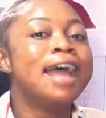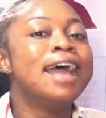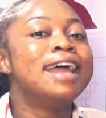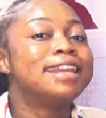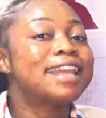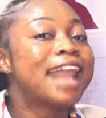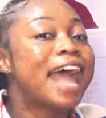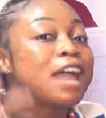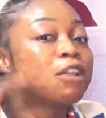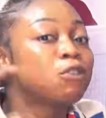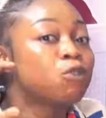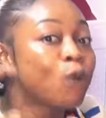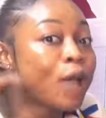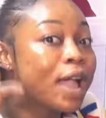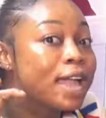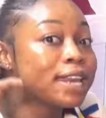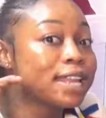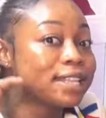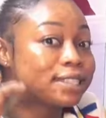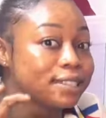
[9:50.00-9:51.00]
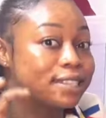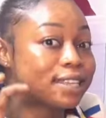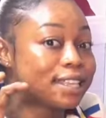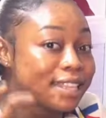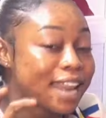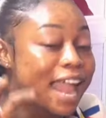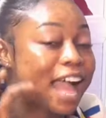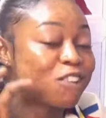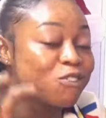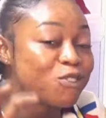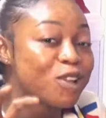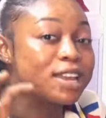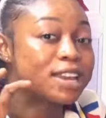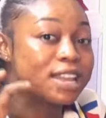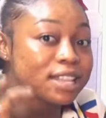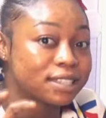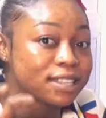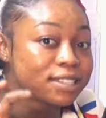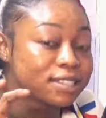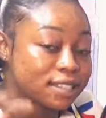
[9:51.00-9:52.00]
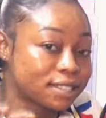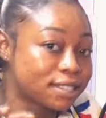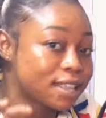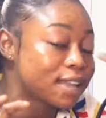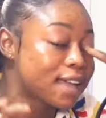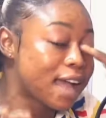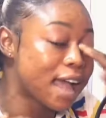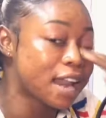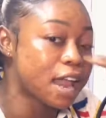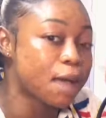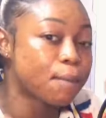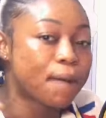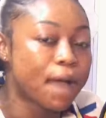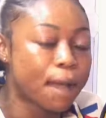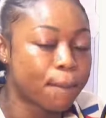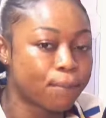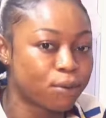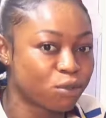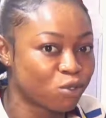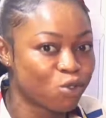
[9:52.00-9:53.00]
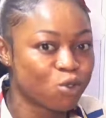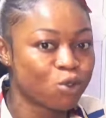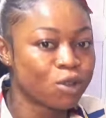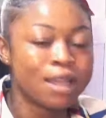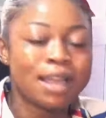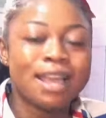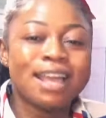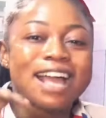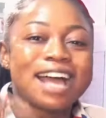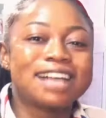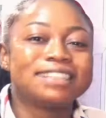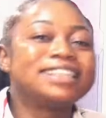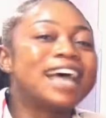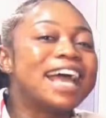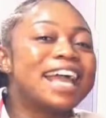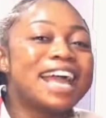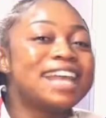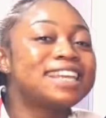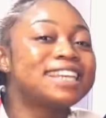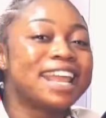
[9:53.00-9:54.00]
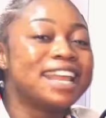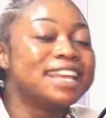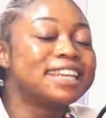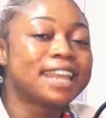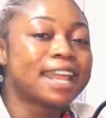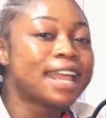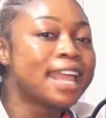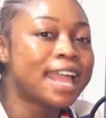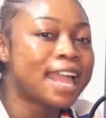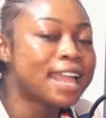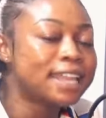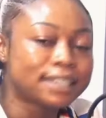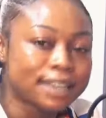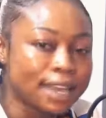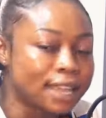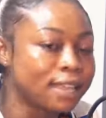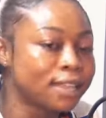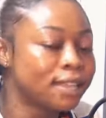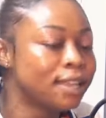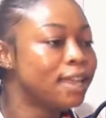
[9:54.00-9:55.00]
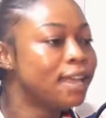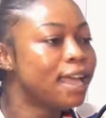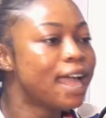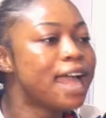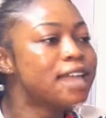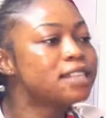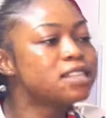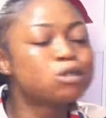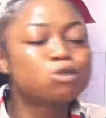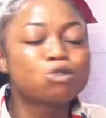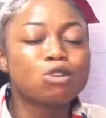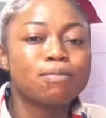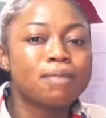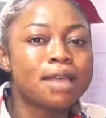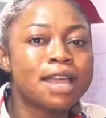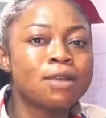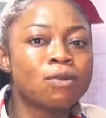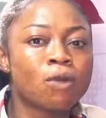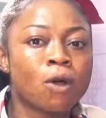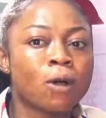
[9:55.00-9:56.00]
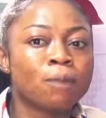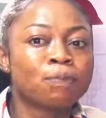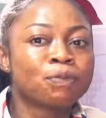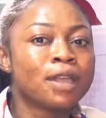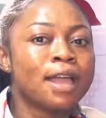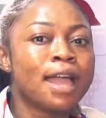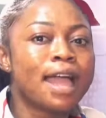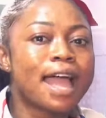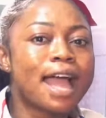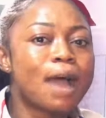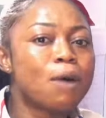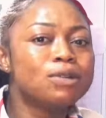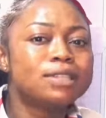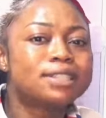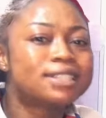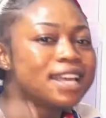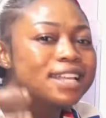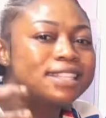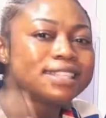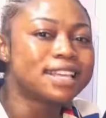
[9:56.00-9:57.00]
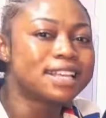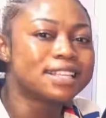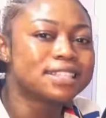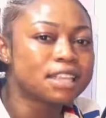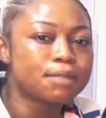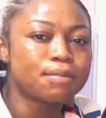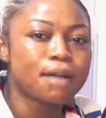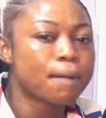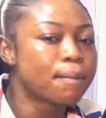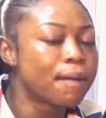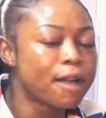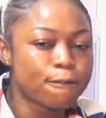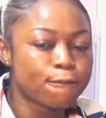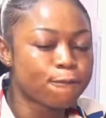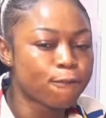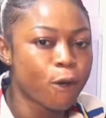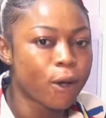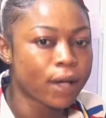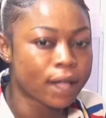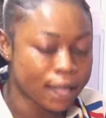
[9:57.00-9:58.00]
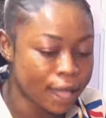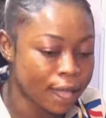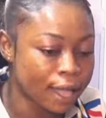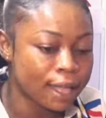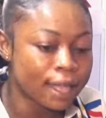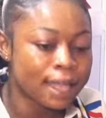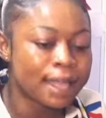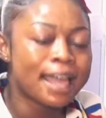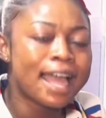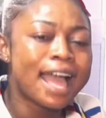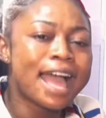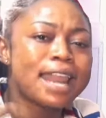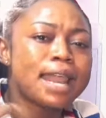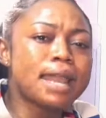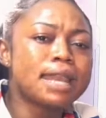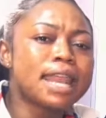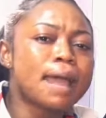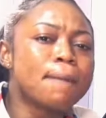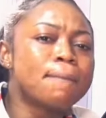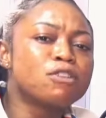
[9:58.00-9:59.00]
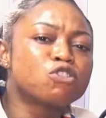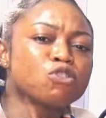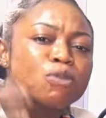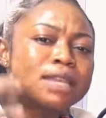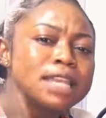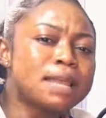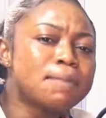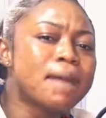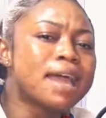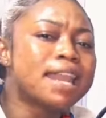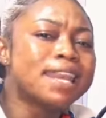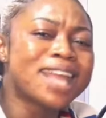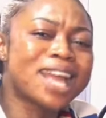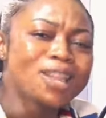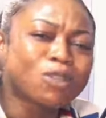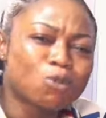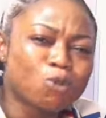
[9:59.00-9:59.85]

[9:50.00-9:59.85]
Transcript: na nyene city say Ghana map no as I had den. And it to me, no, I would say it's in some amount for car. Any damage with the men yet